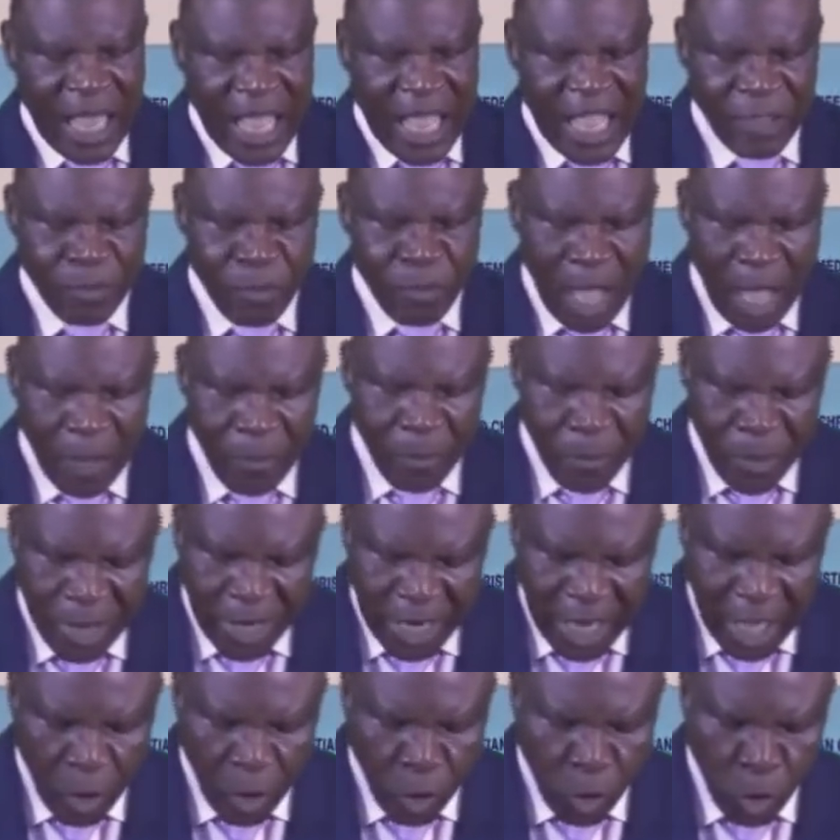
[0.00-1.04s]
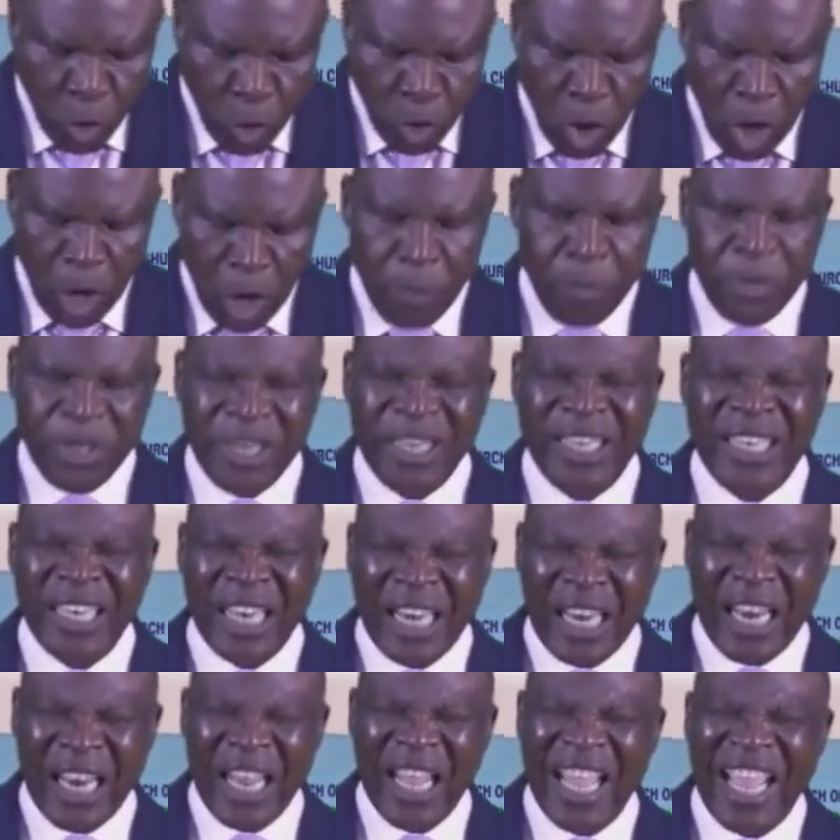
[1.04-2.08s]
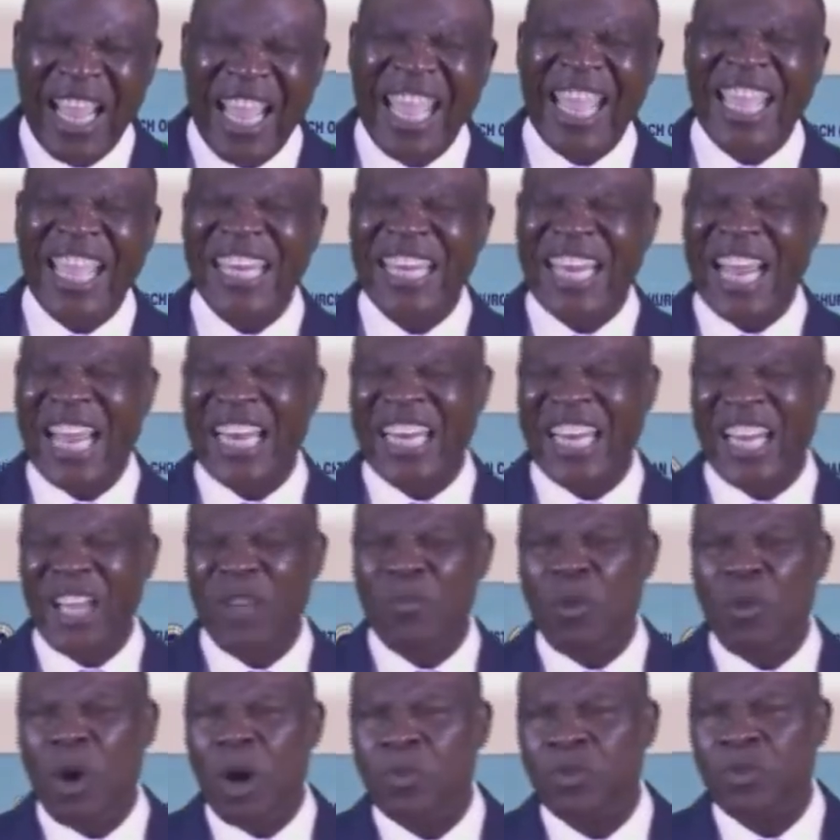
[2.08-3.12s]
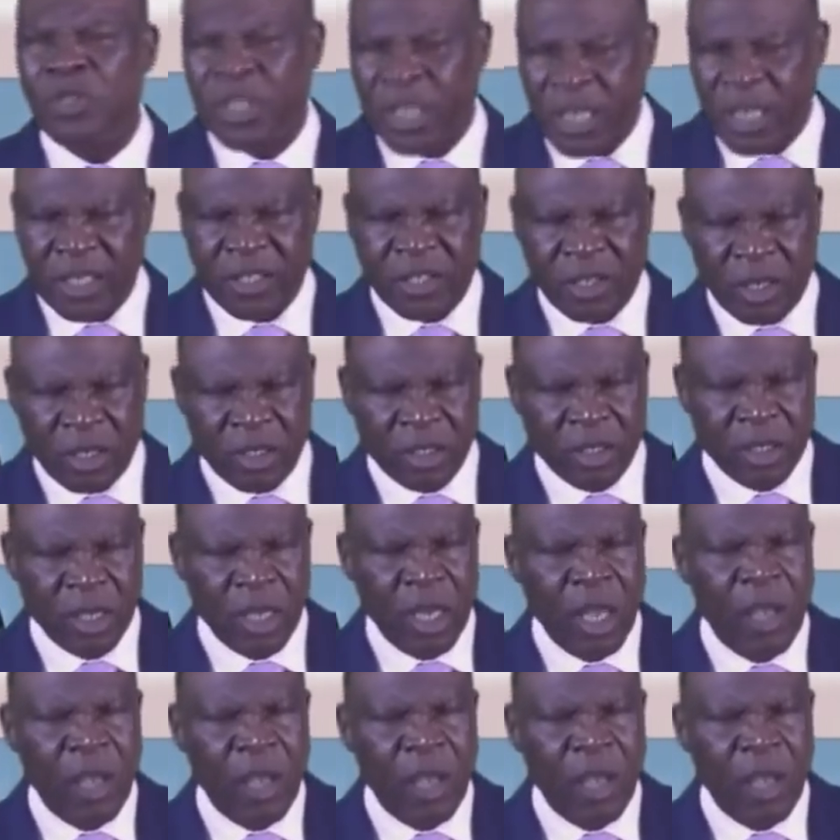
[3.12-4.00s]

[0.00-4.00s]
let my miracle not be delayed in the name of Jesus.